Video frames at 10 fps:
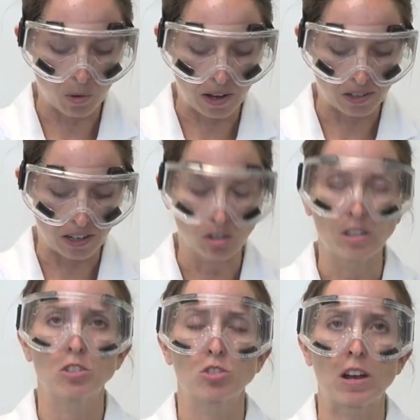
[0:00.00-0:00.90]
If you have to
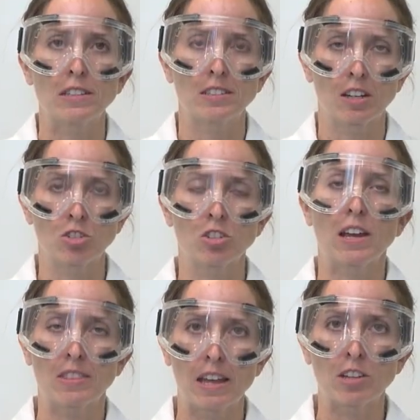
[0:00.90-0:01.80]
handle it, try to
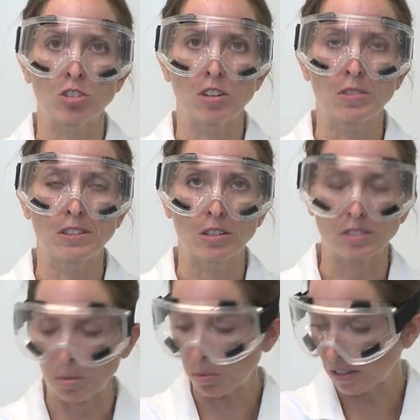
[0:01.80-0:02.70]
touch at the edges of the
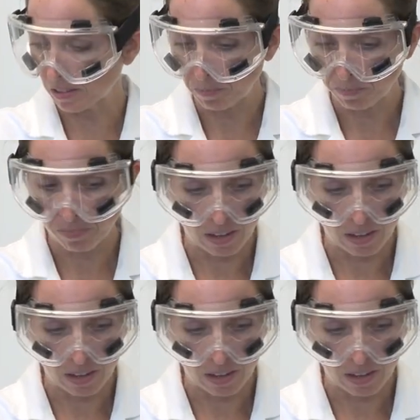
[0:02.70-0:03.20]
TLC plate.